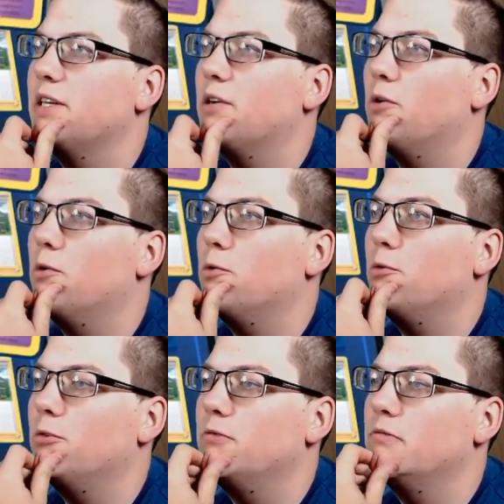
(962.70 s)

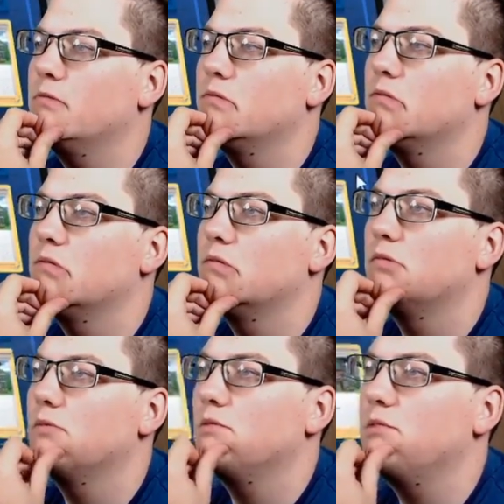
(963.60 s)
hole,
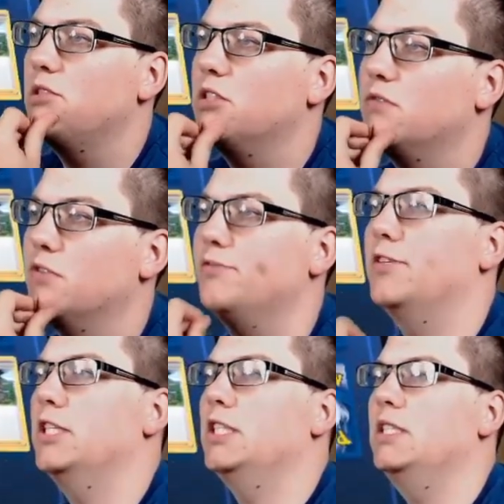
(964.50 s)
just for
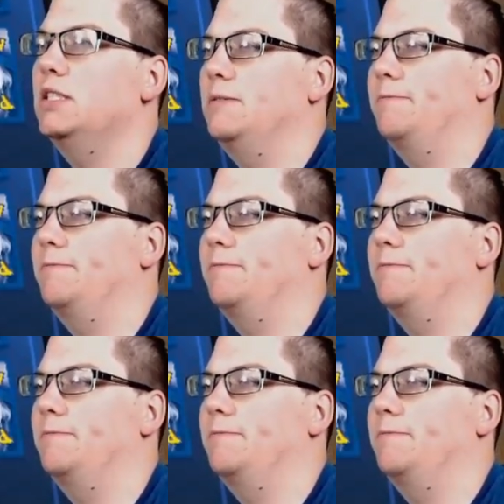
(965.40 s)
fun.